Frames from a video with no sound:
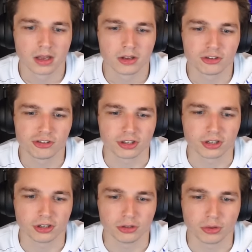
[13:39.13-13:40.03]
She
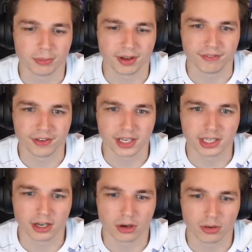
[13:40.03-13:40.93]
could do it by
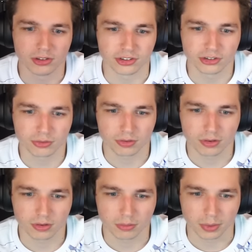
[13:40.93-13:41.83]
video. Is this
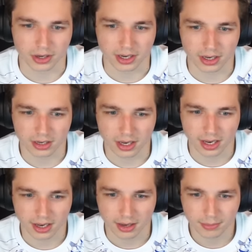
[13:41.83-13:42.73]
where it
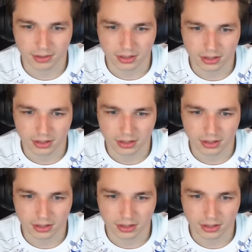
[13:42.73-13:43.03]
happened?